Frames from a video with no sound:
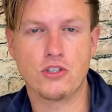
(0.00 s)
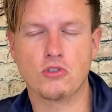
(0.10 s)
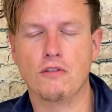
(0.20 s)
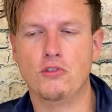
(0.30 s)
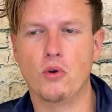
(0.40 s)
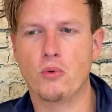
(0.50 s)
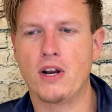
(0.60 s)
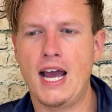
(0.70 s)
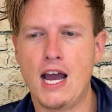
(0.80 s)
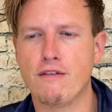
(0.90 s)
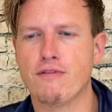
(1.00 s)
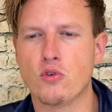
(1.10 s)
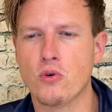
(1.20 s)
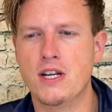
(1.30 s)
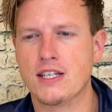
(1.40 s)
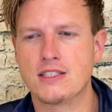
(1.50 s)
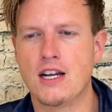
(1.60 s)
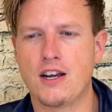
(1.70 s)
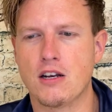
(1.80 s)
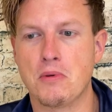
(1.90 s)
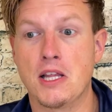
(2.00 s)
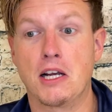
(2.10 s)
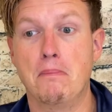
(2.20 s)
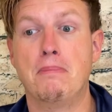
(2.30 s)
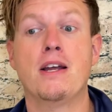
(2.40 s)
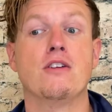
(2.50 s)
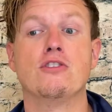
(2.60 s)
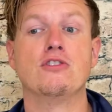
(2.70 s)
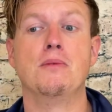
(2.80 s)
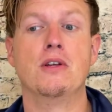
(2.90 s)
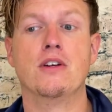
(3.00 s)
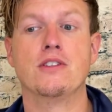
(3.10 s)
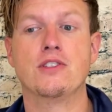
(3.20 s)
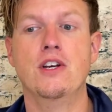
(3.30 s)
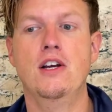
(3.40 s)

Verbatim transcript: So if you were to add fluorine, it's not gonna be like a better stimulant,